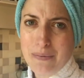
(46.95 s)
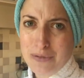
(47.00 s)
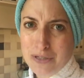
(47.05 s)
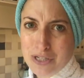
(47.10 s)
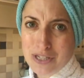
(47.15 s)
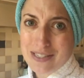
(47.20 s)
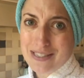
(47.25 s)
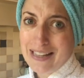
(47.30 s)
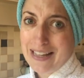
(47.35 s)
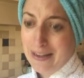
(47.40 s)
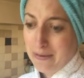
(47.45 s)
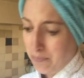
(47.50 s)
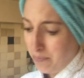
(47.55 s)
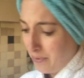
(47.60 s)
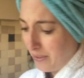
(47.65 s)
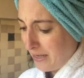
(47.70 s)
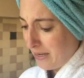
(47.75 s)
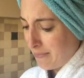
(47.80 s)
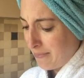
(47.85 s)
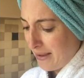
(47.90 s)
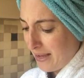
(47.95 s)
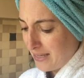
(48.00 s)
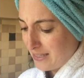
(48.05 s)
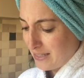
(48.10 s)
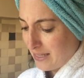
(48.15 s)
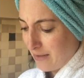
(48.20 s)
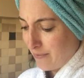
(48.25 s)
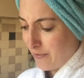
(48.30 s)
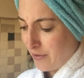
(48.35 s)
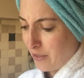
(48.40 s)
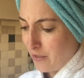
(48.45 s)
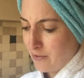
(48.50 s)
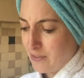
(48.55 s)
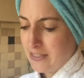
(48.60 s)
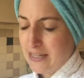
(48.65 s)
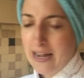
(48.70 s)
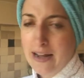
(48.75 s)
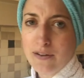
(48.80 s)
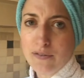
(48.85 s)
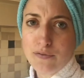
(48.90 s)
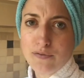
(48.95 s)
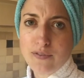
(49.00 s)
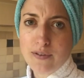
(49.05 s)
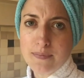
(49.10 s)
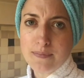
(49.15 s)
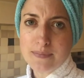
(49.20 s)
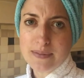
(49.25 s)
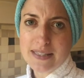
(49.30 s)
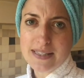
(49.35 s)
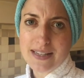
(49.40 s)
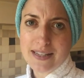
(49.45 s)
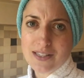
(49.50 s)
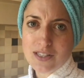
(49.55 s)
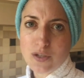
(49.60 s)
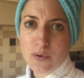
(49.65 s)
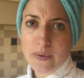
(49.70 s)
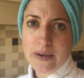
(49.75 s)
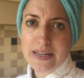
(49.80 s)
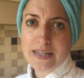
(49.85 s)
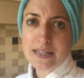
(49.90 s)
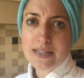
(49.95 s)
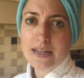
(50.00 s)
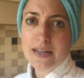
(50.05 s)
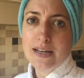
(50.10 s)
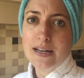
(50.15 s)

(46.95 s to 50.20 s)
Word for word: which is like pretty amazing, reduced down from six quid.